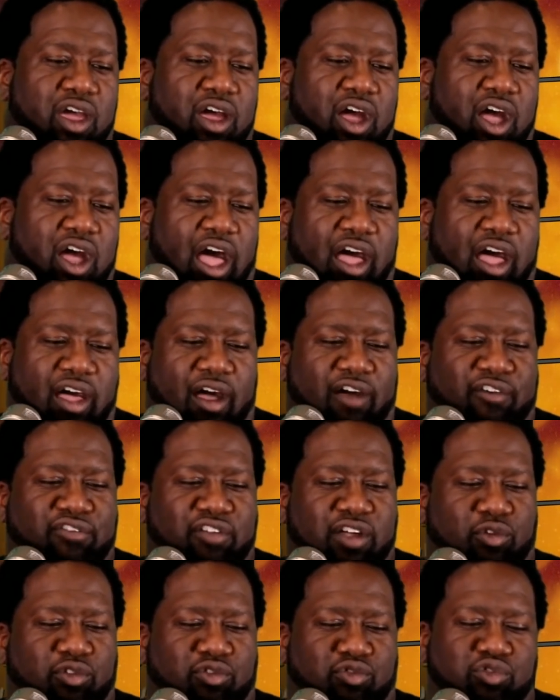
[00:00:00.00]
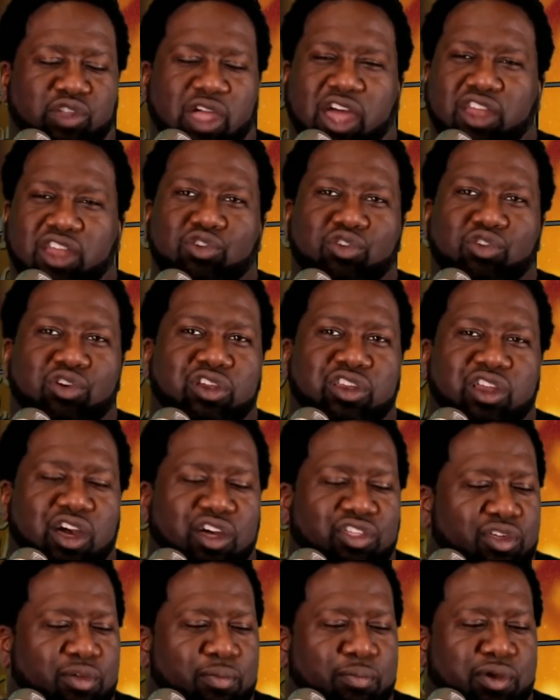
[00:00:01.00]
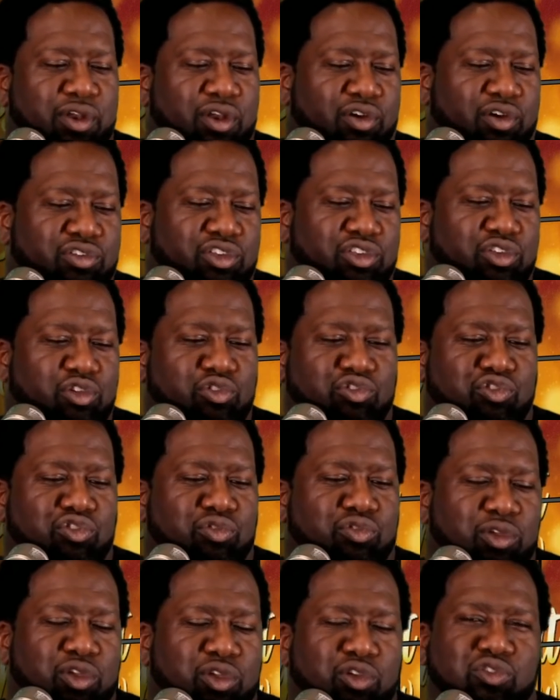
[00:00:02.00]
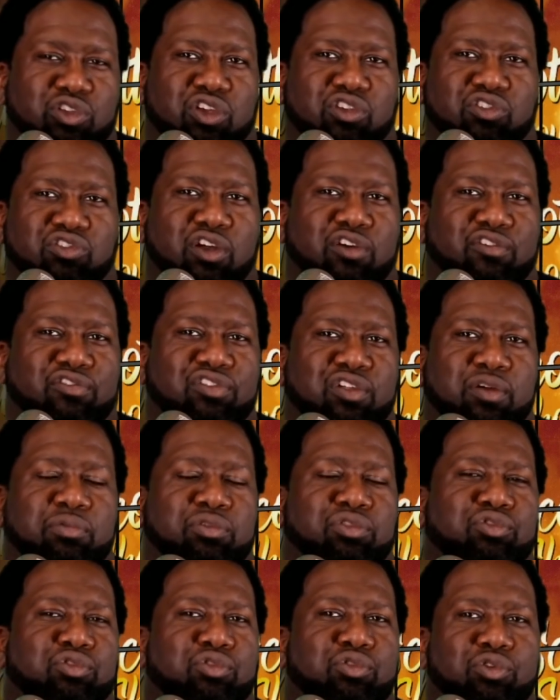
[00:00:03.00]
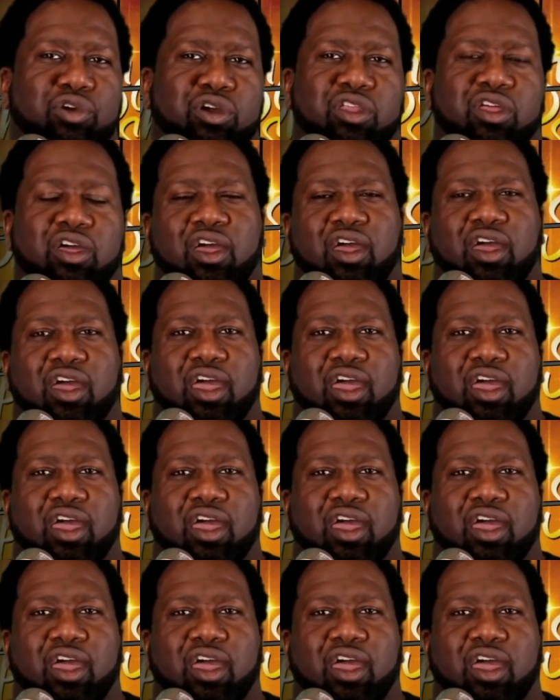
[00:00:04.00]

Uh, I, I, was not doing nothing, put it on the YouTube Music and start flipping through it.